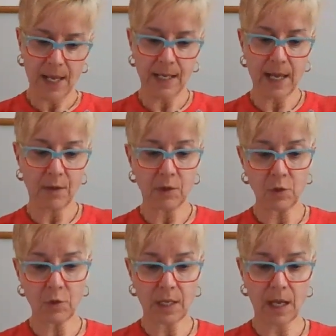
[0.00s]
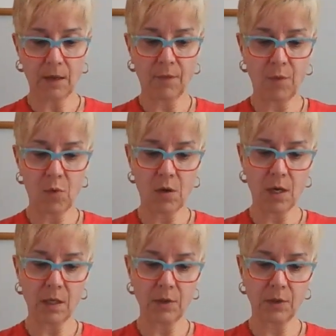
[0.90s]
And now you can, of
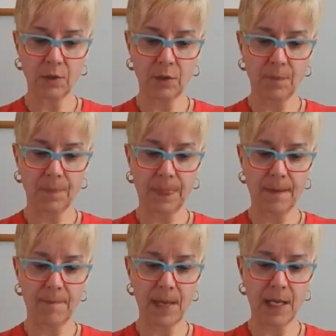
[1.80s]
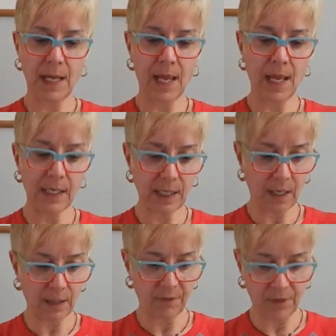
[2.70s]
course, make any
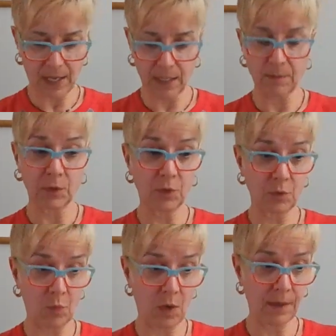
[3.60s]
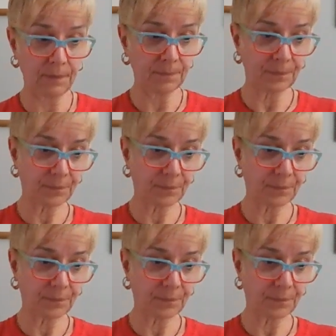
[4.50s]
kind of animals you want.